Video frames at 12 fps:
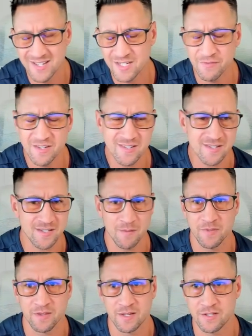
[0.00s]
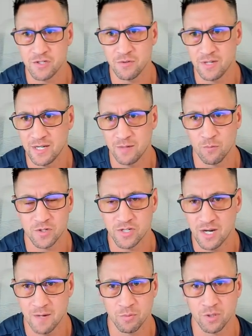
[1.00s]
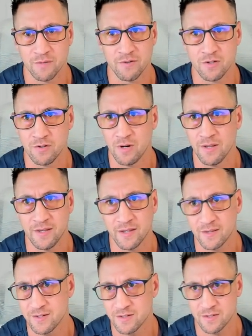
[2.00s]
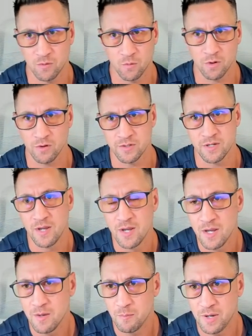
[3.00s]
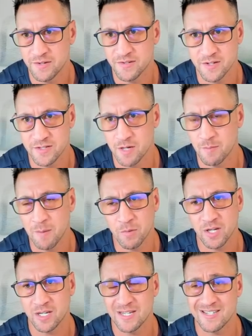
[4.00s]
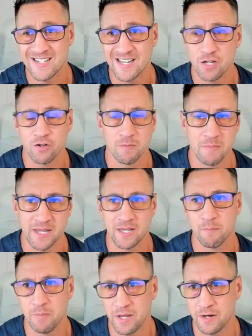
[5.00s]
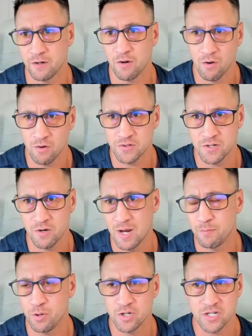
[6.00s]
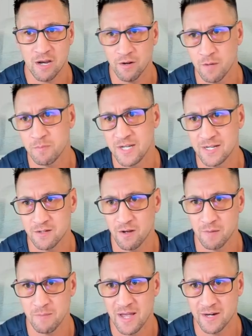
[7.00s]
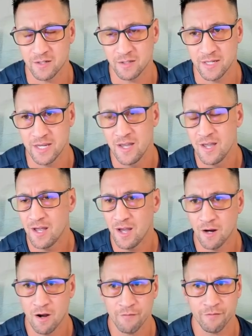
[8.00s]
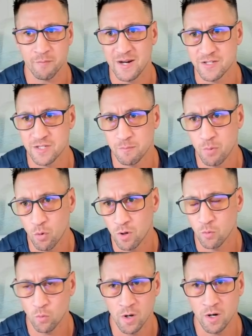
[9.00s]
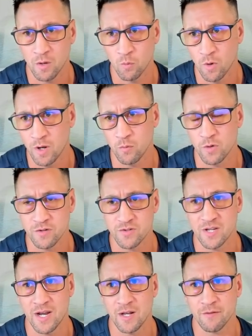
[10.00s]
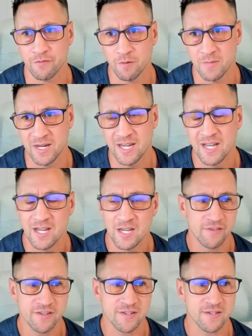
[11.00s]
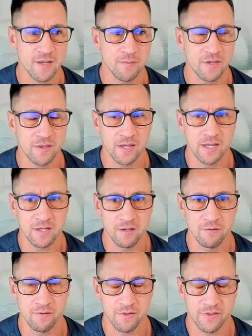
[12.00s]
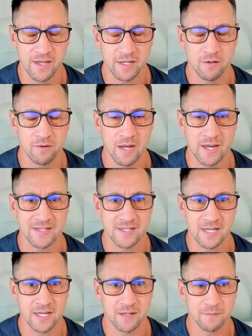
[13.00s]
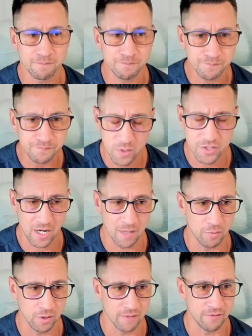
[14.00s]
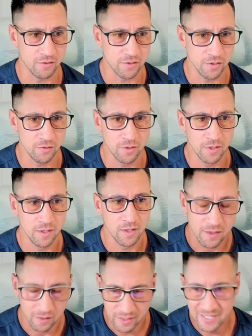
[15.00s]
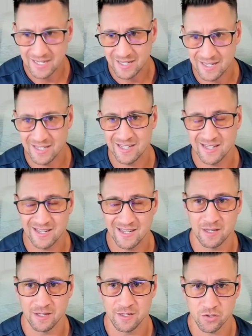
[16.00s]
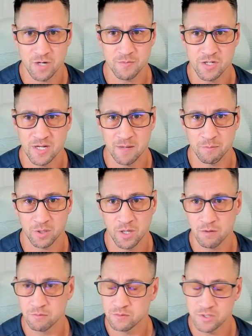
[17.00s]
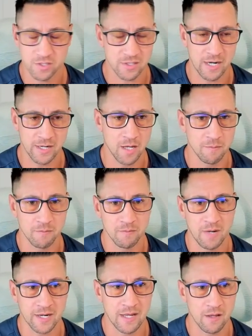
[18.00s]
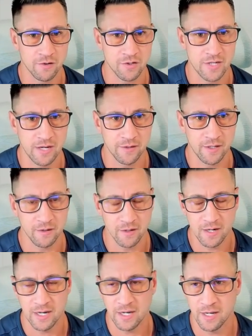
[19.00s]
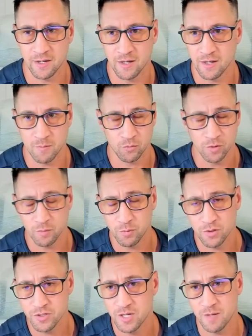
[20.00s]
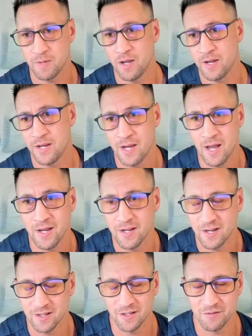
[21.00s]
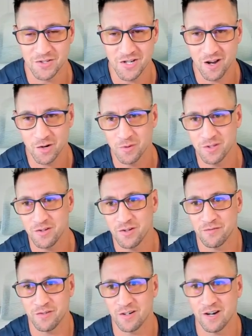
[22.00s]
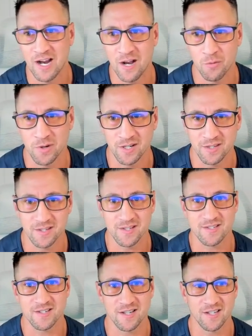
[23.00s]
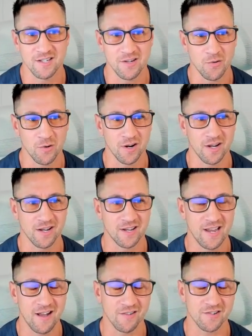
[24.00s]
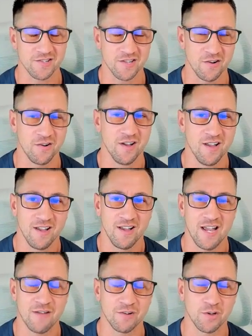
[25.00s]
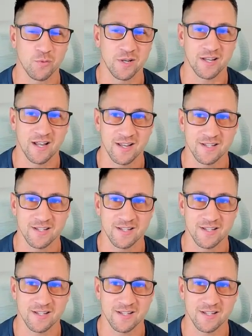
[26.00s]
guys, if this is something that you need, which I believe you do, I think this is the world's best system. I'm going to continue to make it better. Also, I push out updates automatically. I offer my support one-on-one when you sign up for me. If this is something that you think you guys need, which I believe you do, the link in the description down below, just sign up. My calendar's down there, and I'm a real person. I'm not AI. I'd love to talk with you and figure out how we can get this in your account. So have a good week,